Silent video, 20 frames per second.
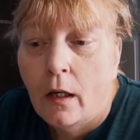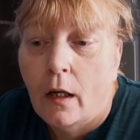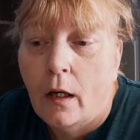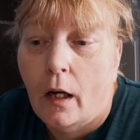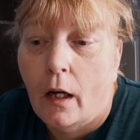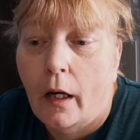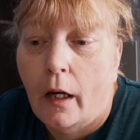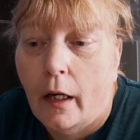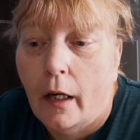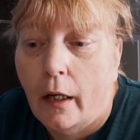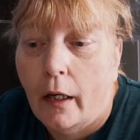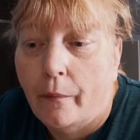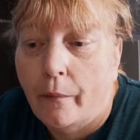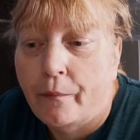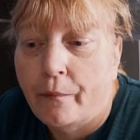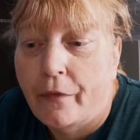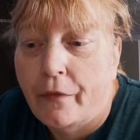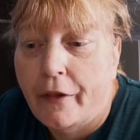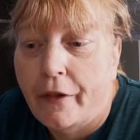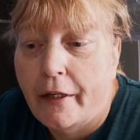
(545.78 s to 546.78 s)

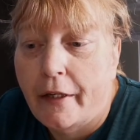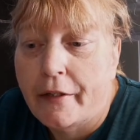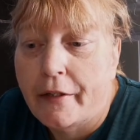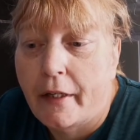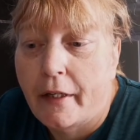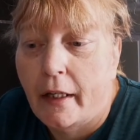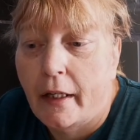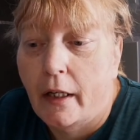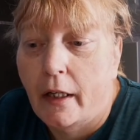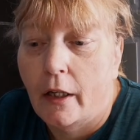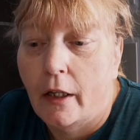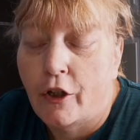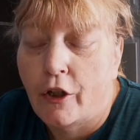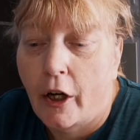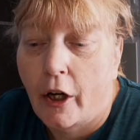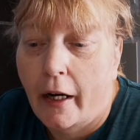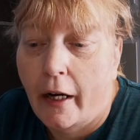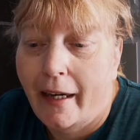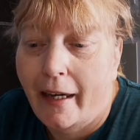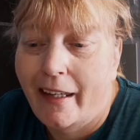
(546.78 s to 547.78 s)

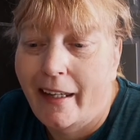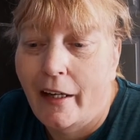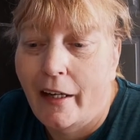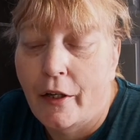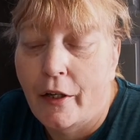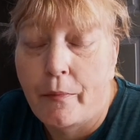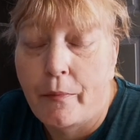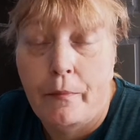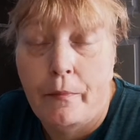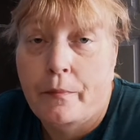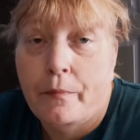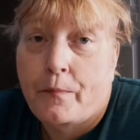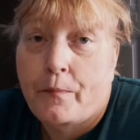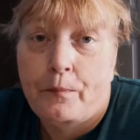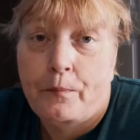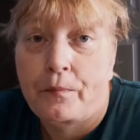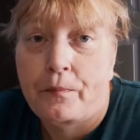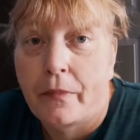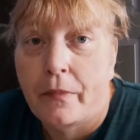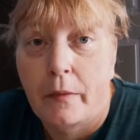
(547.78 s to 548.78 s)
Chai is
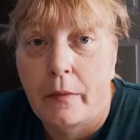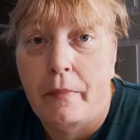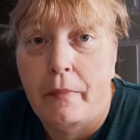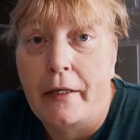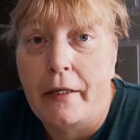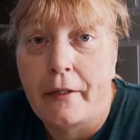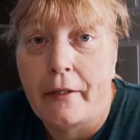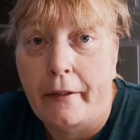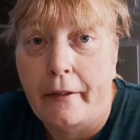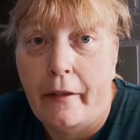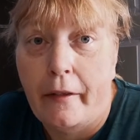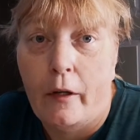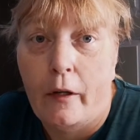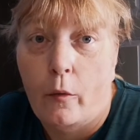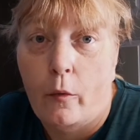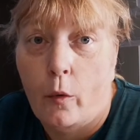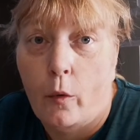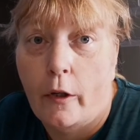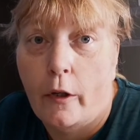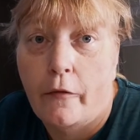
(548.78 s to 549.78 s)
basically the
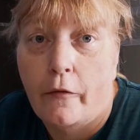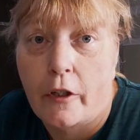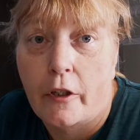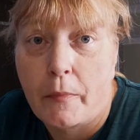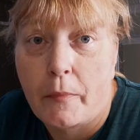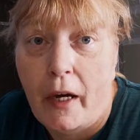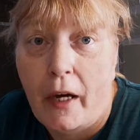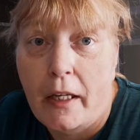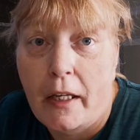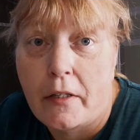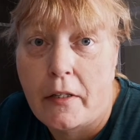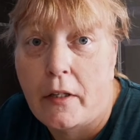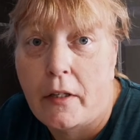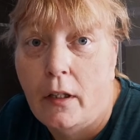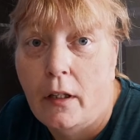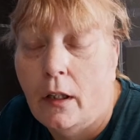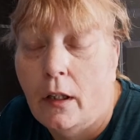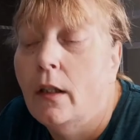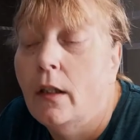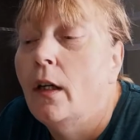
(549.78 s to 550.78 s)
word for spiced.
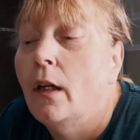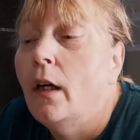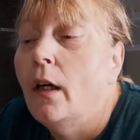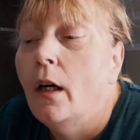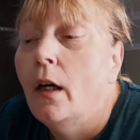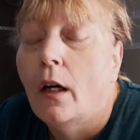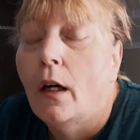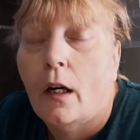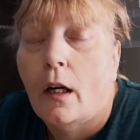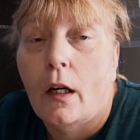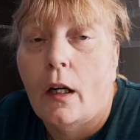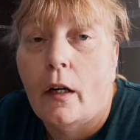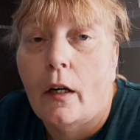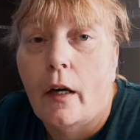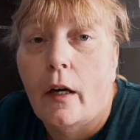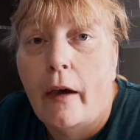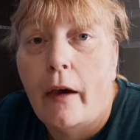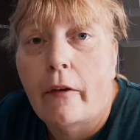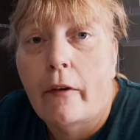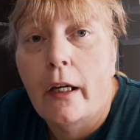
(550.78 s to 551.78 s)

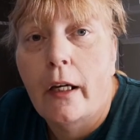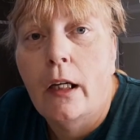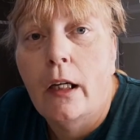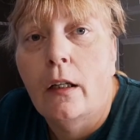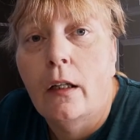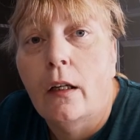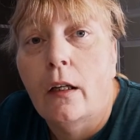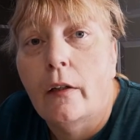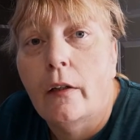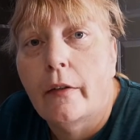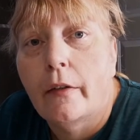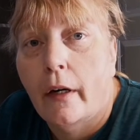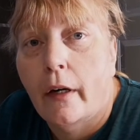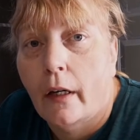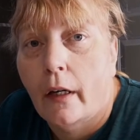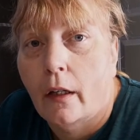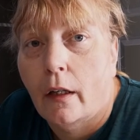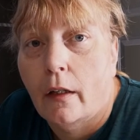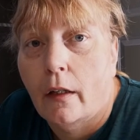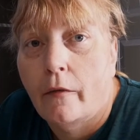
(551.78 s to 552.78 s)

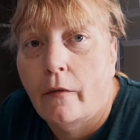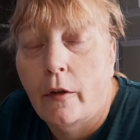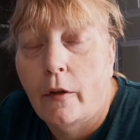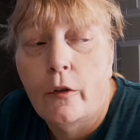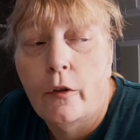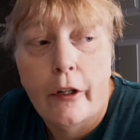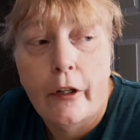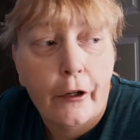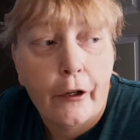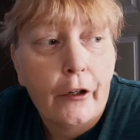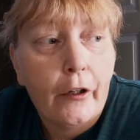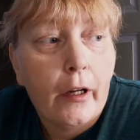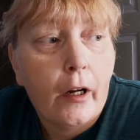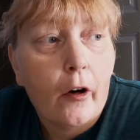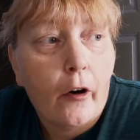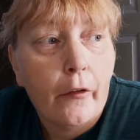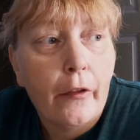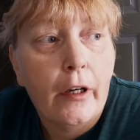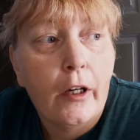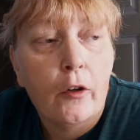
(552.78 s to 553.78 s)
If you look at
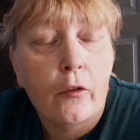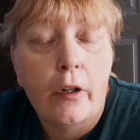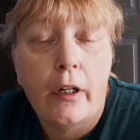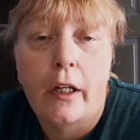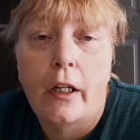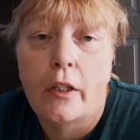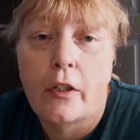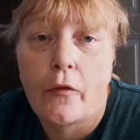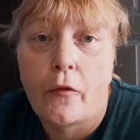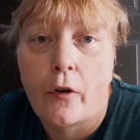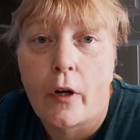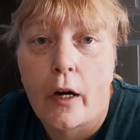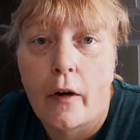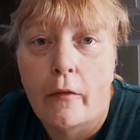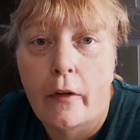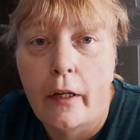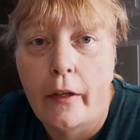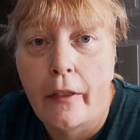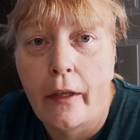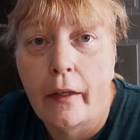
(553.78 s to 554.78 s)
all the ingredients for
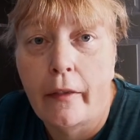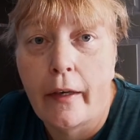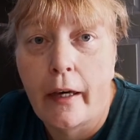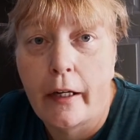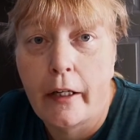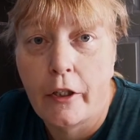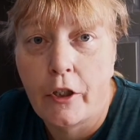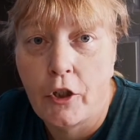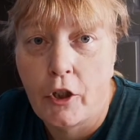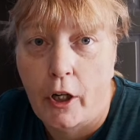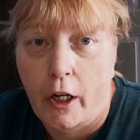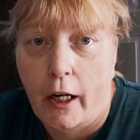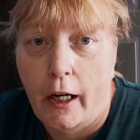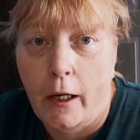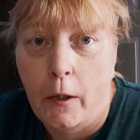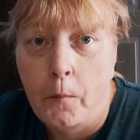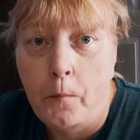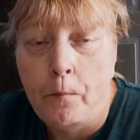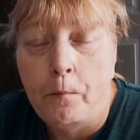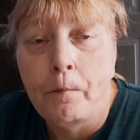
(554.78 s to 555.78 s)
everything that is
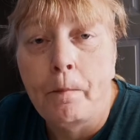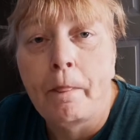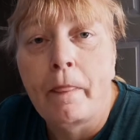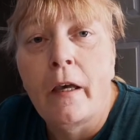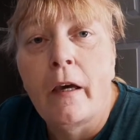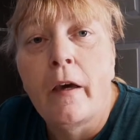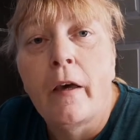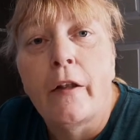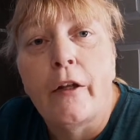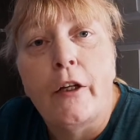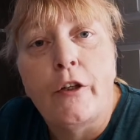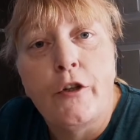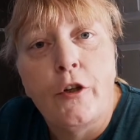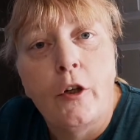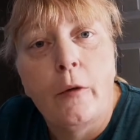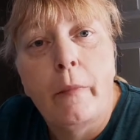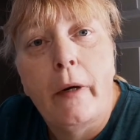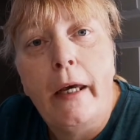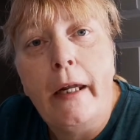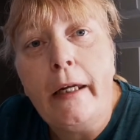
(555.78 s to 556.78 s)
chai, the
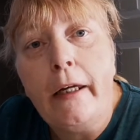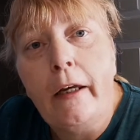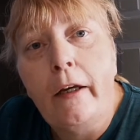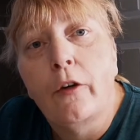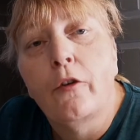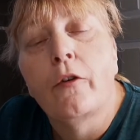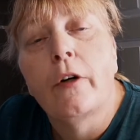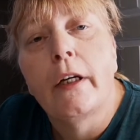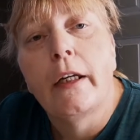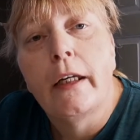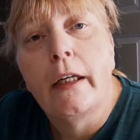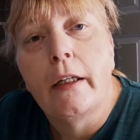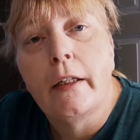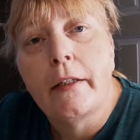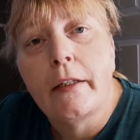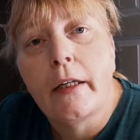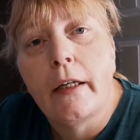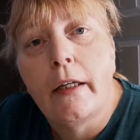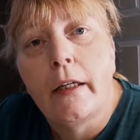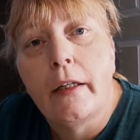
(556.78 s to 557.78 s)
2 main
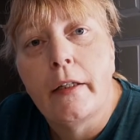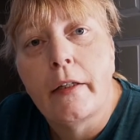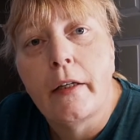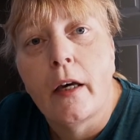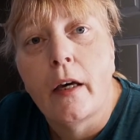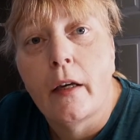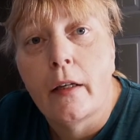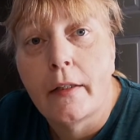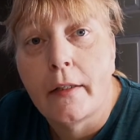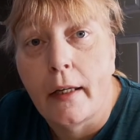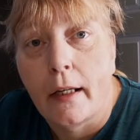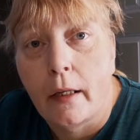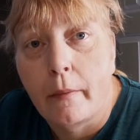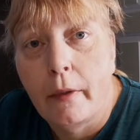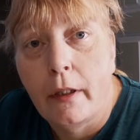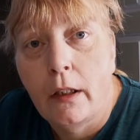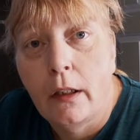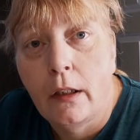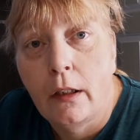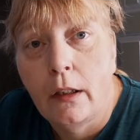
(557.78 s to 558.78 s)
ingredients is
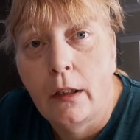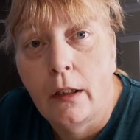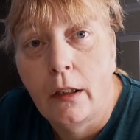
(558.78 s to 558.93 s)
cinnamon